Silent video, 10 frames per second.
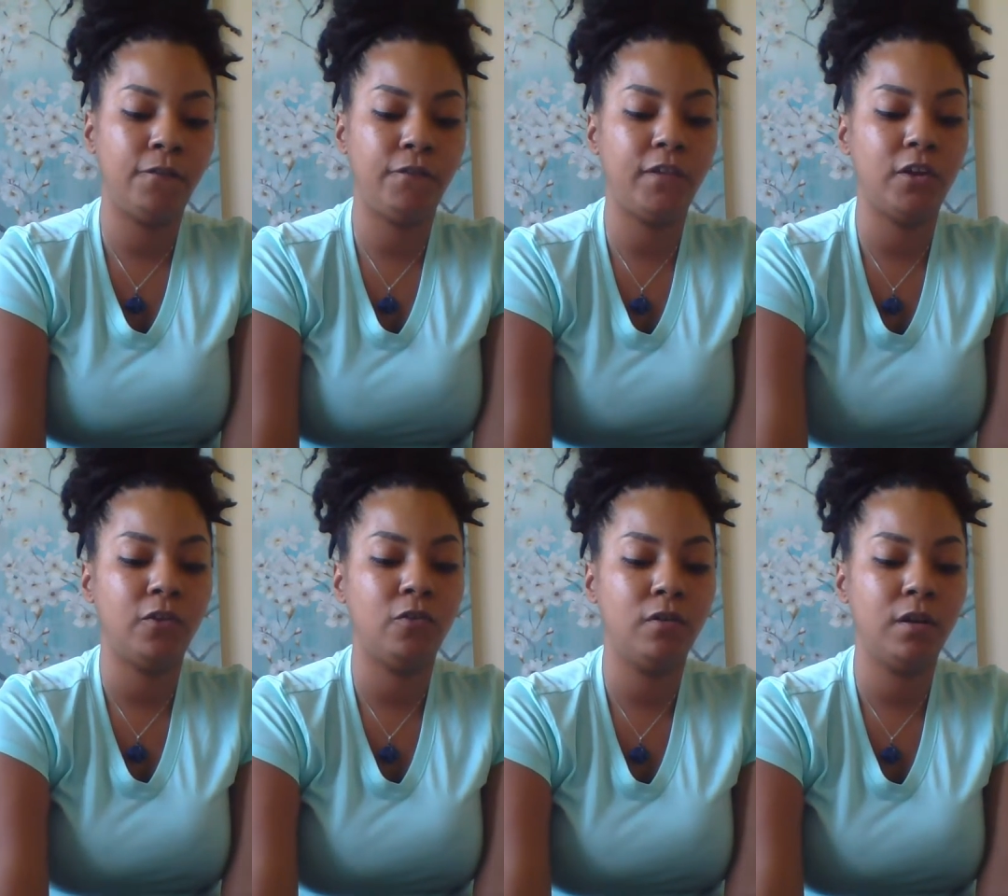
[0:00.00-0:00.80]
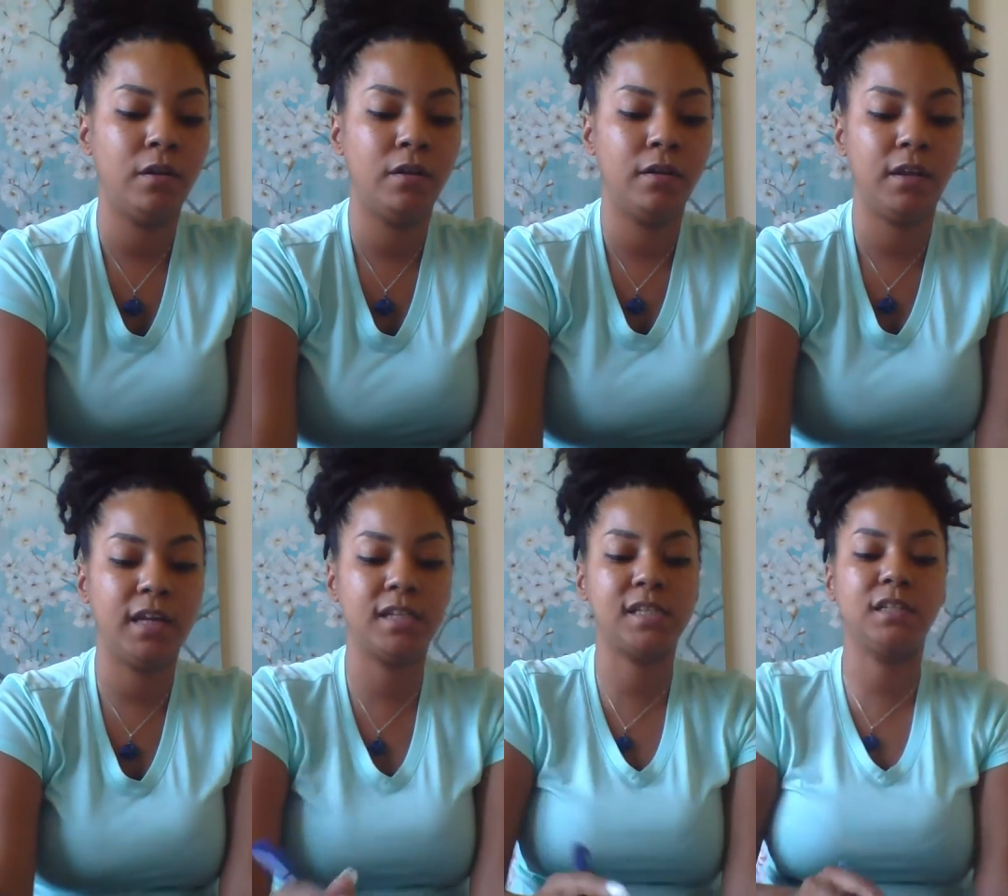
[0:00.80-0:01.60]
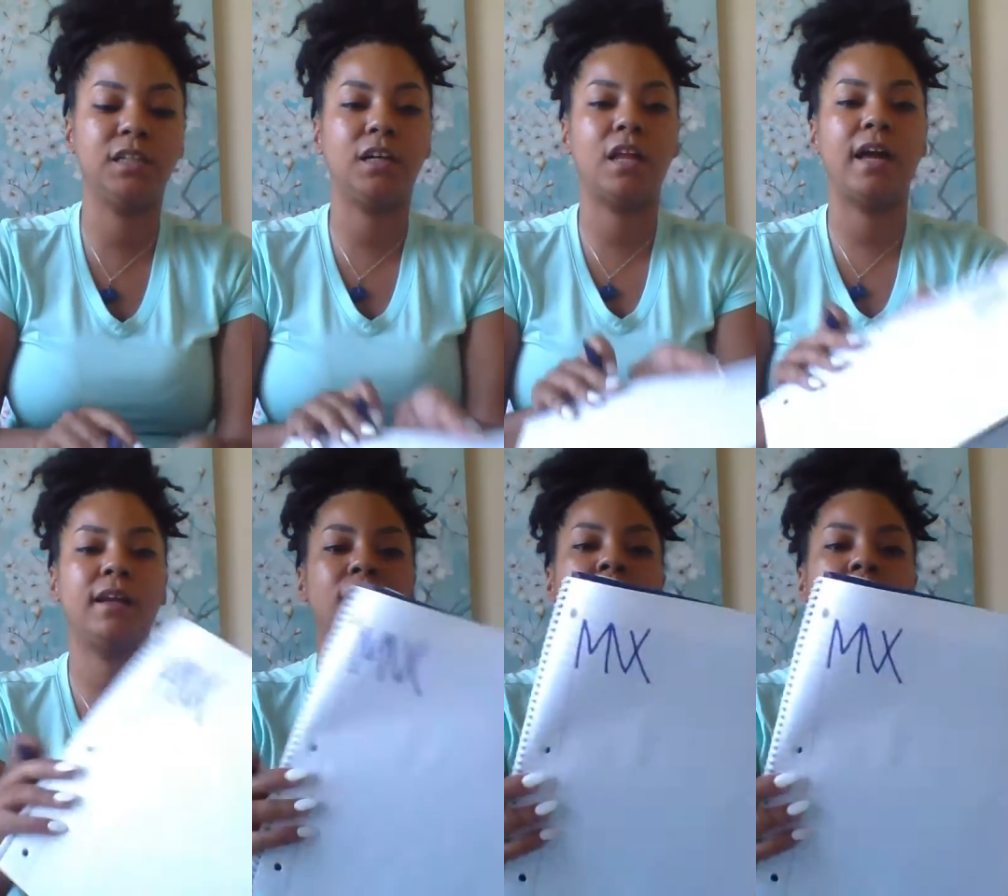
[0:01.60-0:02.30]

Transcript: feel it to look like.